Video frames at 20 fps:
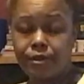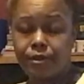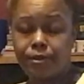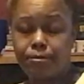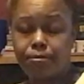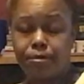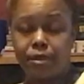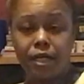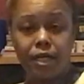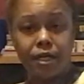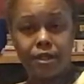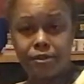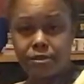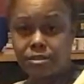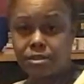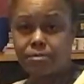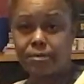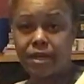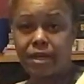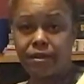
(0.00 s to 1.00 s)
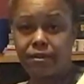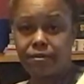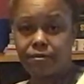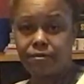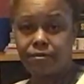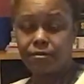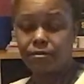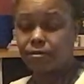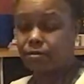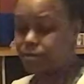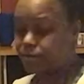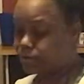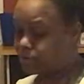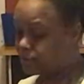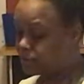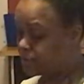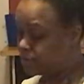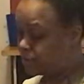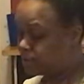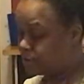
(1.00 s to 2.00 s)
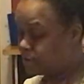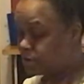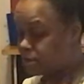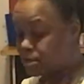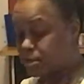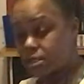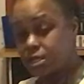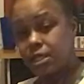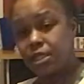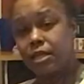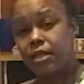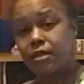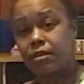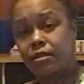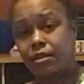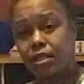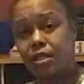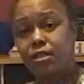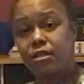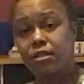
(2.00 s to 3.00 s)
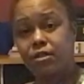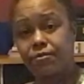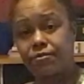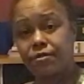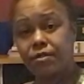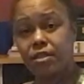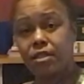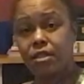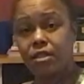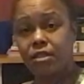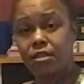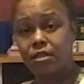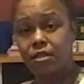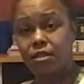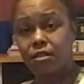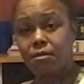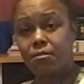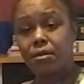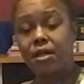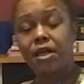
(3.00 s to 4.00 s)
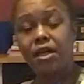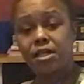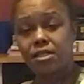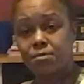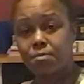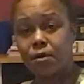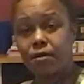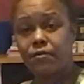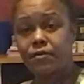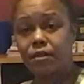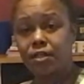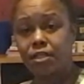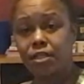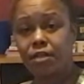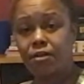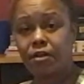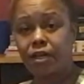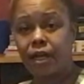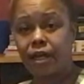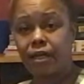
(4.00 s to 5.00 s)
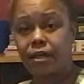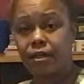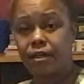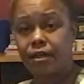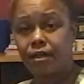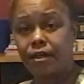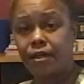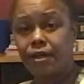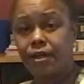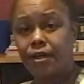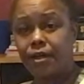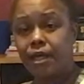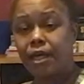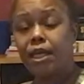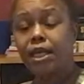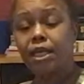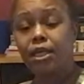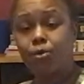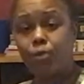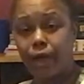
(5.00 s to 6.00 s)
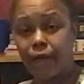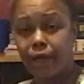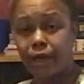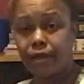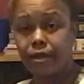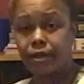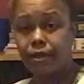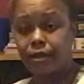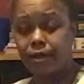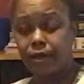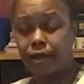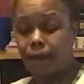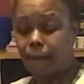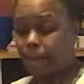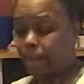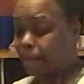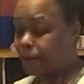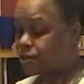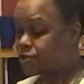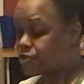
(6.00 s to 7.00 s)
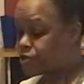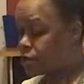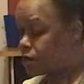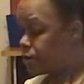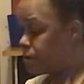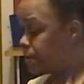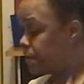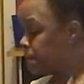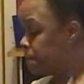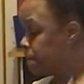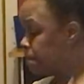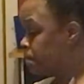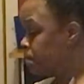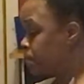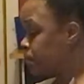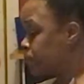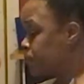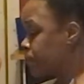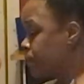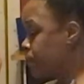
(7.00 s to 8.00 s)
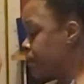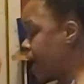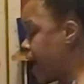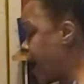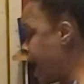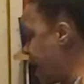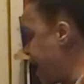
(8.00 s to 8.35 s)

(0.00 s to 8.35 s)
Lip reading: but others may see and think differently, and that's perfectly okay. Anyway, so I